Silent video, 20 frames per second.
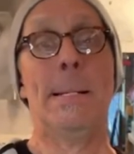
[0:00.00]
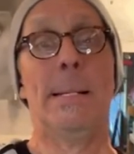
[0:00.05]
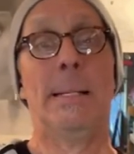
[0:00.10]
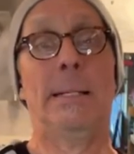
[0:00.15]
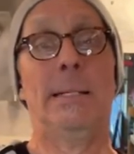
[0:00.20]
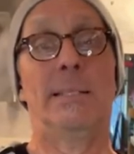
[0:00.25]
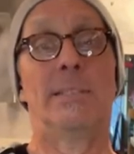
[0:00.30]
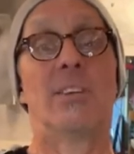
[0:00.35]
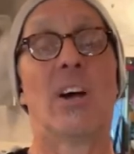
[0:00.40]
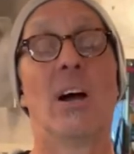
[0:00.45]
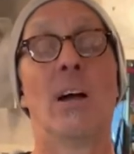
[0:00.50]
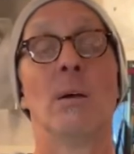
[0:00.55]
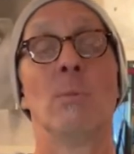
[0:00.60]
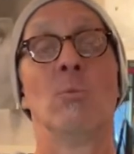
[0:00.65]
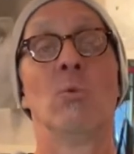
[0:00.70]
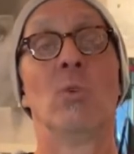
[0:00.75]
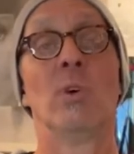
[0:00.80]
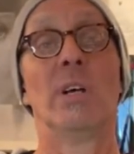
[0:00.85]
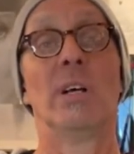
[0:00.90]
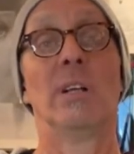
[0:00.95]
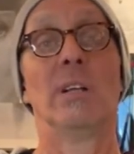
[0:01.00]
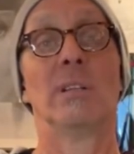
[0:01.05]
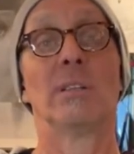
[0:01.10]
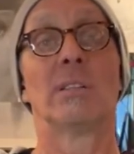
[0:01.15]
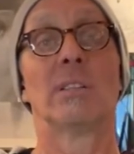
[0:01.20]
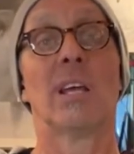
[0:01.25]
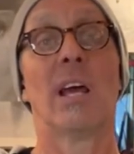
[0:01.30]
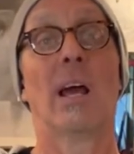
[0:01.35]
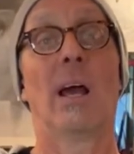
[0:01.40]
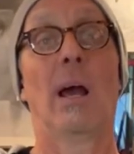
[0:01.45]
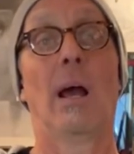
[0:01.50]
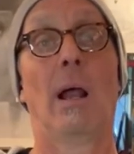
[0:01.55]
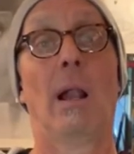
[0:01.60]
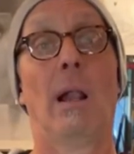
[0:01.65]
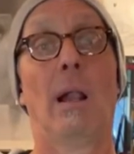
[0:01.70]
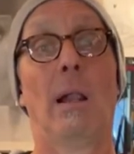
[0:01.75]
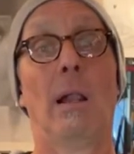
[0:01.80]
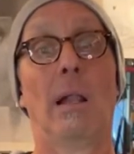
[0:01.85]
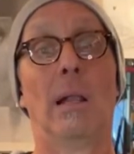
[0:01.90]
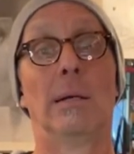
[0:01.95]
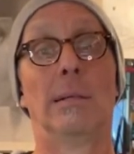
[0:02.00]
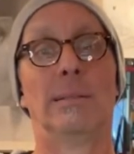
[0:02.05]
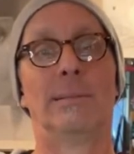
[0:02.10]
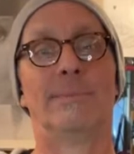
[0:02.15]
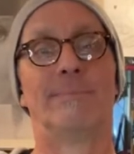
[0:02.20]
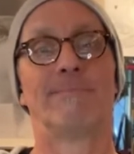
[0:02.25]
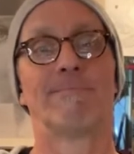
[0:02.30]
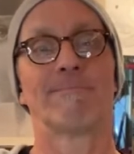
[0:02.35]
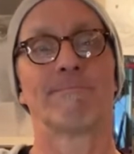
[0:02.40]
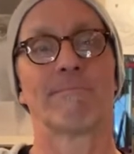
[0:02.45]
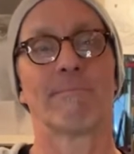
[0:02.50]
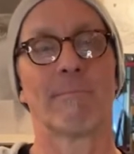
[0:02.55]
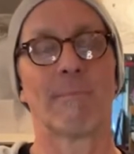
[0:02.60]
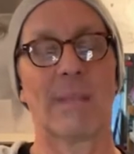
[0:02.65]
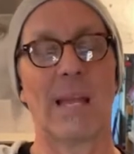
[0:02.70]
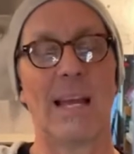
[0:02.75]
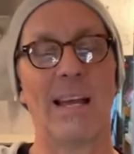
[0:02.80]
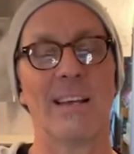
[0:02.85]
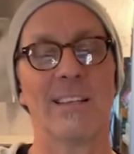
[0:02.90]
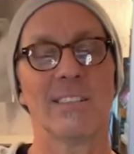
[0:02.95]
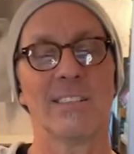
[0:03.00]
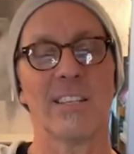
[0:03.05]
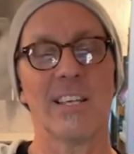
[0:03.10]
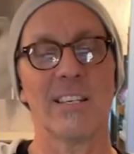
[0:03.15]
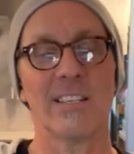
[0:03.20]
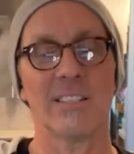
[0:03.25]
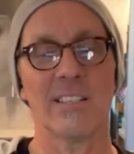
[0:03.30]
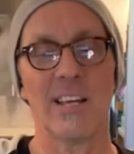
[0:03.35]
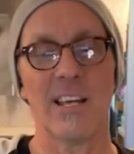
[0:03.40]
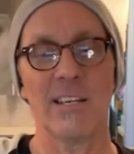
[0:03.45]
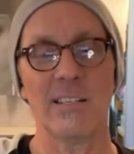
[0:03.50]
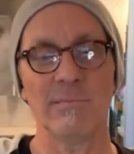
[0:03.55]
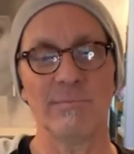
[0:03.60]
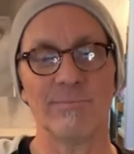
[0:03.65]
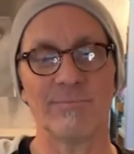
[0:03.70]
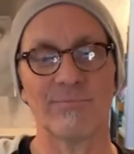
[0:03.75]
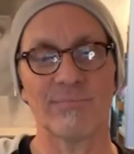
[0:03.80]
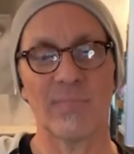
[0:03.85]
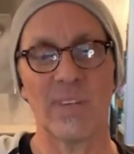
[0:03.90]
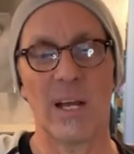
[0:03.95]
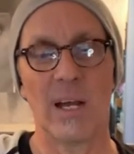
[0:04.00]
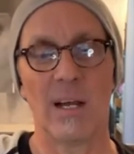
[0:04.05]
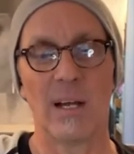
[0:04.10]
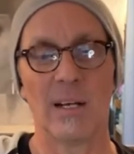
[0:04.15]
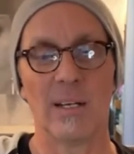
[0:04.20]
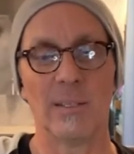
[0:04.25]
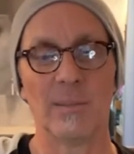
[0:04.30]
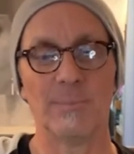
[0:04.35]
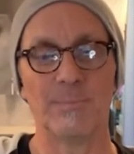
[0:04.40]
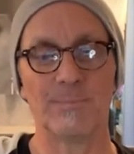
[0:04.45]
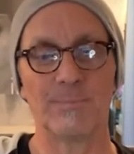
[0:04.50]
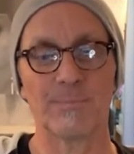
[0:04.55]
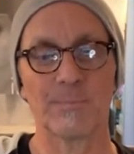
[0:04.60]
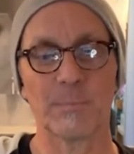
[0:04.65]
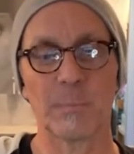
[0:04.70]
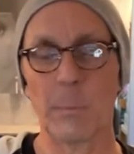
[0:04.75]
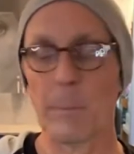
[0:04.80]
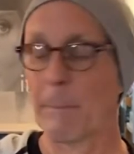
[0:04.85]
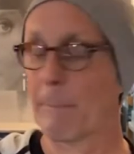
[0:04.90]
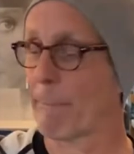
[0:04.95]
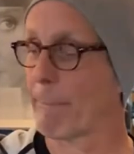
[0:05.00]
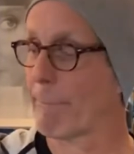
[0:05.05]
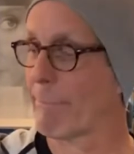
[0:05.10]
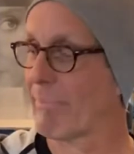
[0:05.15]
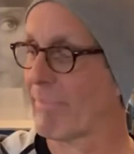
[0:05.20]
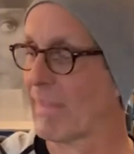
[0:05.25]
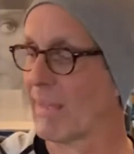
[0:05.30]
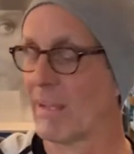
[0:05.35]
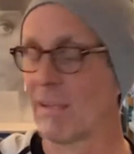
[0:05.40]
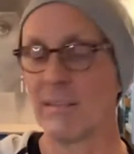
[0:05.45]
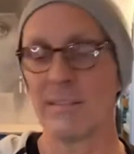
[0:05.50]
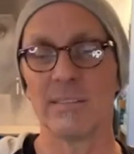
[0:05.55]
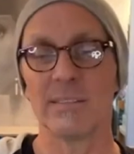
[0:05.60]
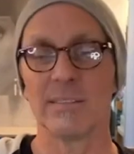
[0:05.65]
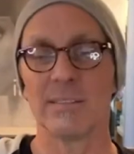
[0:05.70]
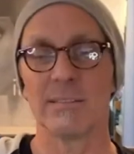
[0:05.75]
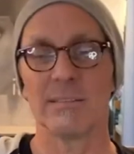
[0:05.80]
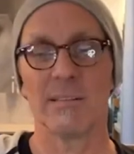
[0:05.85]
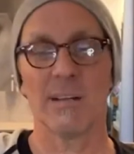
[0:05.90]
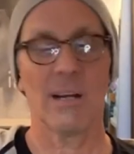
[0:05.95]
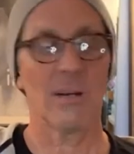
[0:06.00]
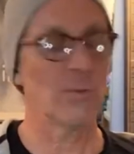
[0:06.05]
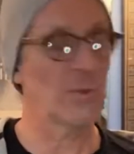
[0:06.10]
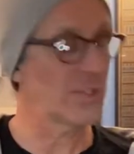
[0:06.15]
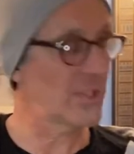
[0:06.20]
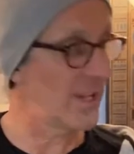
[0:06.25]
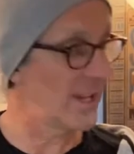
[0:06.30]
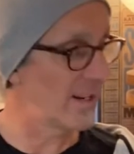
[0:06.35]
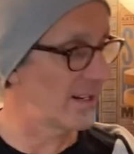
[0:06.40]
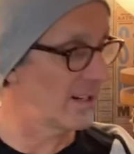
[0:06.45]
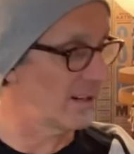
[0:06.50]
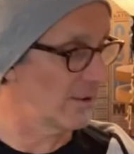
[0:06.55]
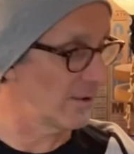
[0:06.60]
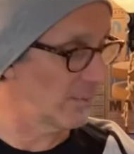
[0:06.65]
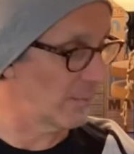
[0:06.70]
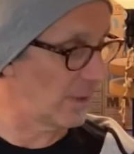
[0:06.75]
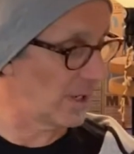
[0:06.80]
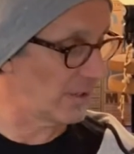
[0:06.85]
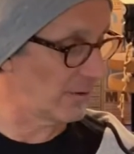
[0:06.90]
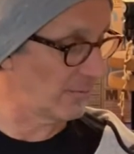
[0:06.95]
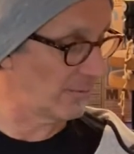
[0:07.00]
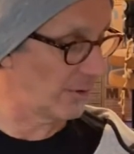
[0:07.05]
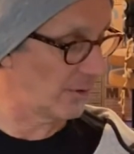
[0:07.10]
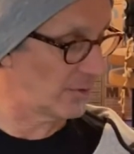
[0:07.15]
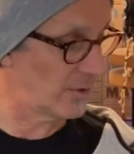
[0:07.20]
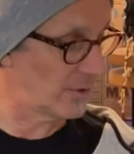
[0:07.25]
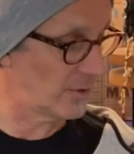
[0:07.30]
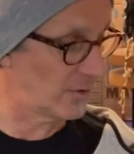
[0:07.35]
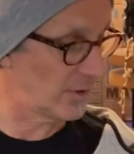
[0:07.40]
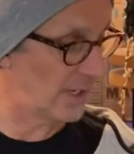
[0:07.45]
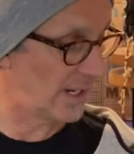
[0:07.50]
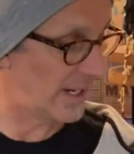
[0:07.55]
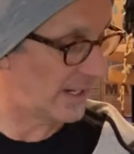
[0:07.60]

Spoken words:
Time will tell, as they say. I wish I had another microphone to try out